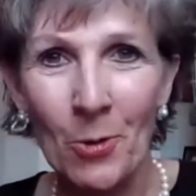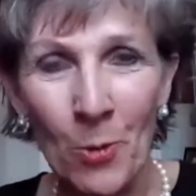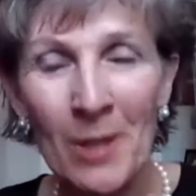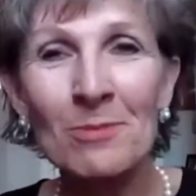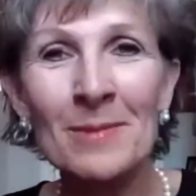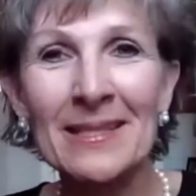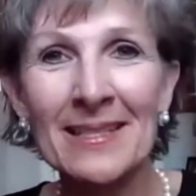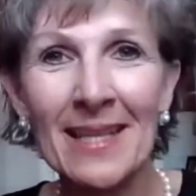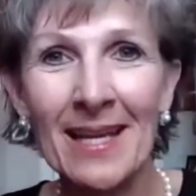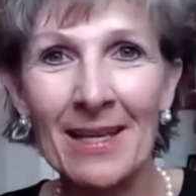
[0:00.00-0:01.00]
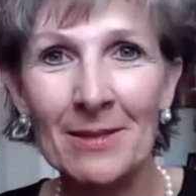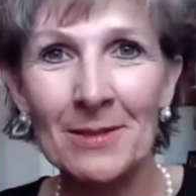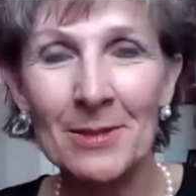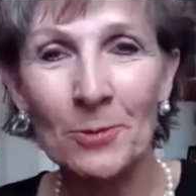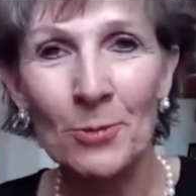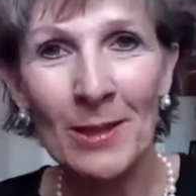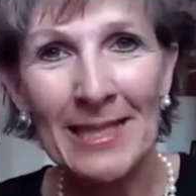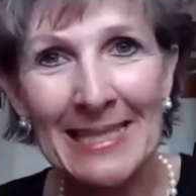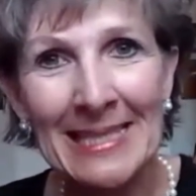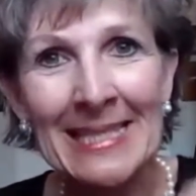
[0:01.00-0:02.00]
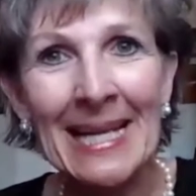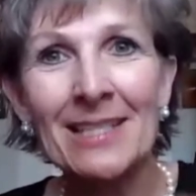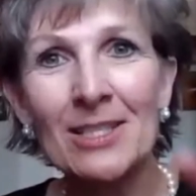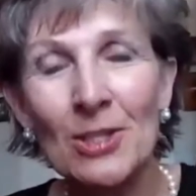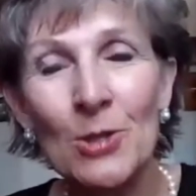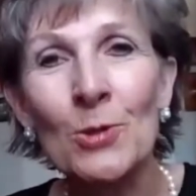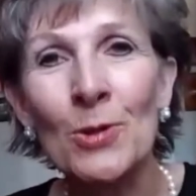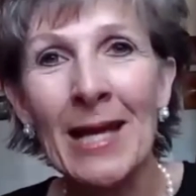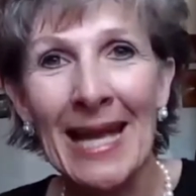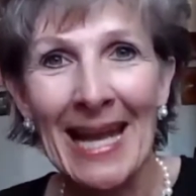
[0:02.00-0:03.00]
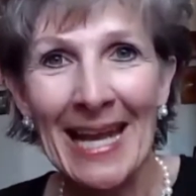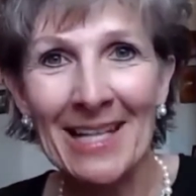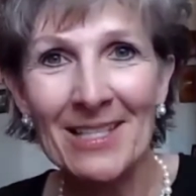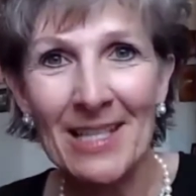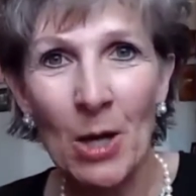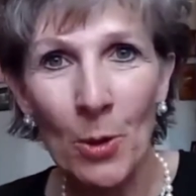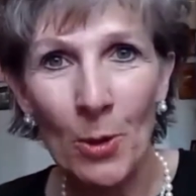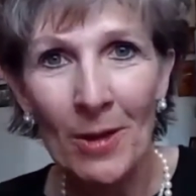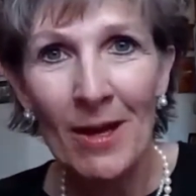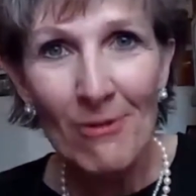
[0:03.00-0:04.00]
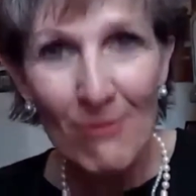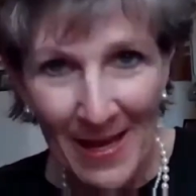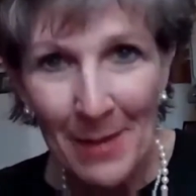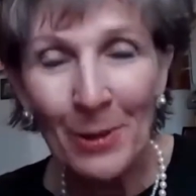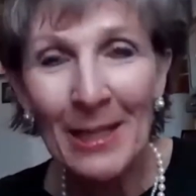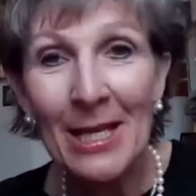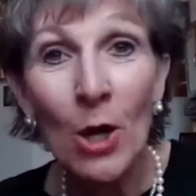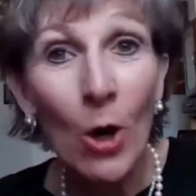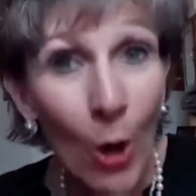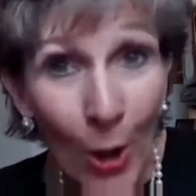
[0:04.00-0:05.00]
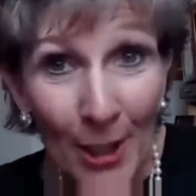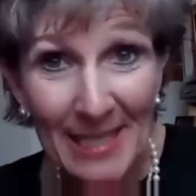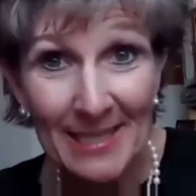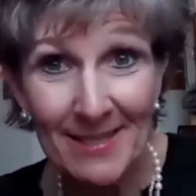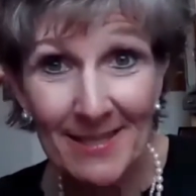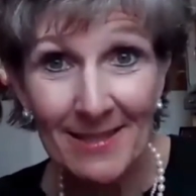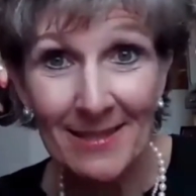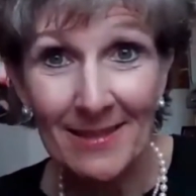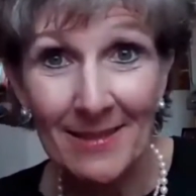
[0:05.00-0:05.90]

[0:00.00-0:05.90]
with me today to really connect to you as our family audience.